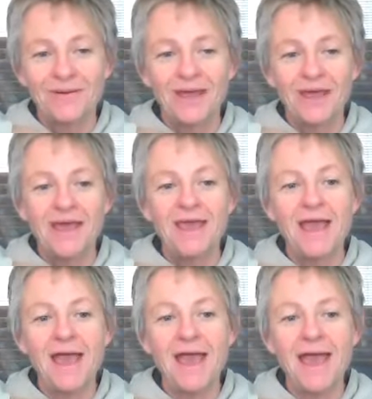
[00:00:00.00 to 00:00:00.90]
Okay.
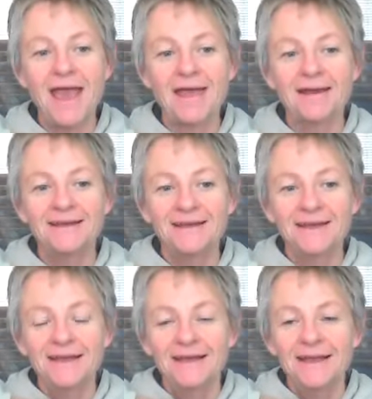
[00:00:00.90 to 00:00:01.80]
And
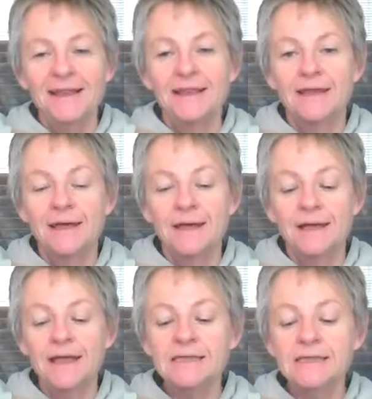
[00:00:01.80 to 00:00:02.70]

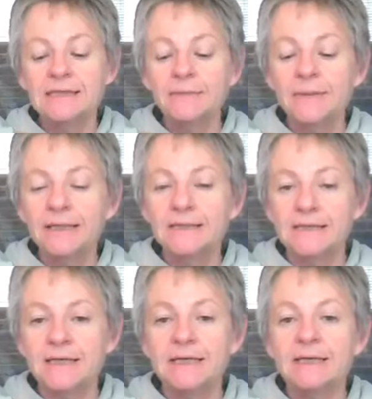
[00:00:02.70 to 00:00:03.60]
the
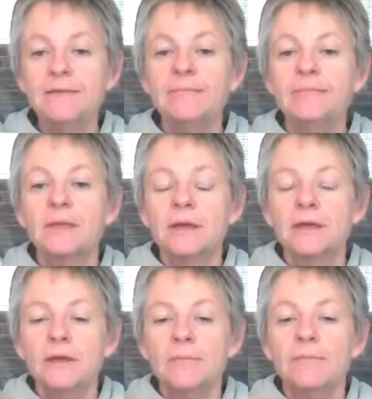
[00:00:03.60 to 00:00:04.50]
instability
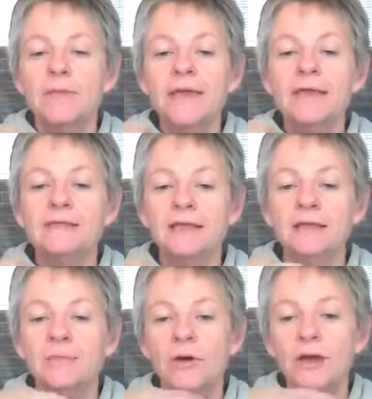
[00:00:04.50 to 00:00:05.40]
means
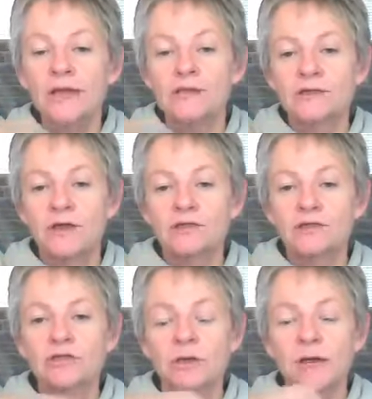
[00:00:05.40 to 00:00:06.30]
that the body is going
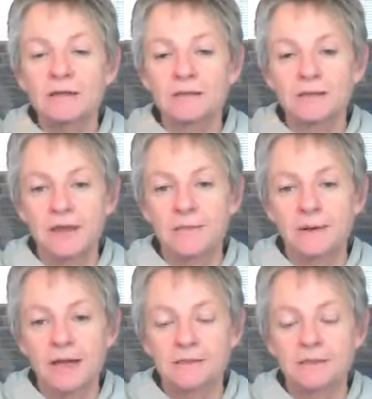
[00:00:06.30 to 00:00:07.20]
to try to
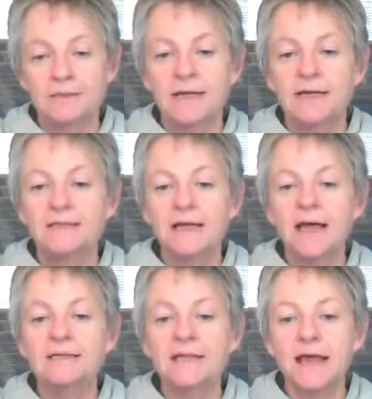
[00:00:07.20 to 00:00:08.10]
stabilize it. And it
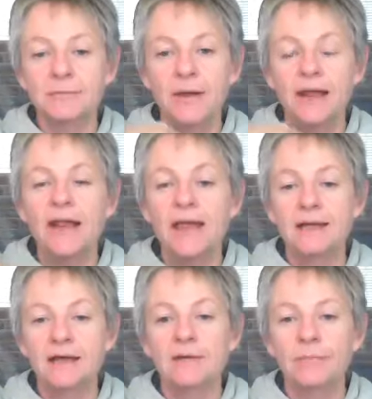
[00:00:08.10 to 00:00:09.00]
does that by
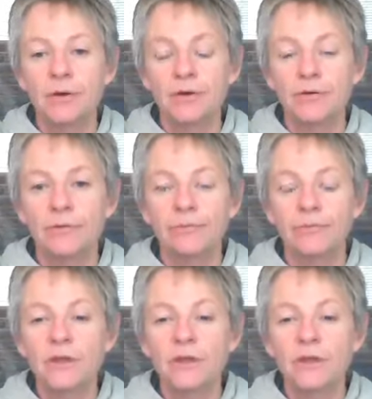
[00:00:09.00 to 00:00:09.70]
laying down bone.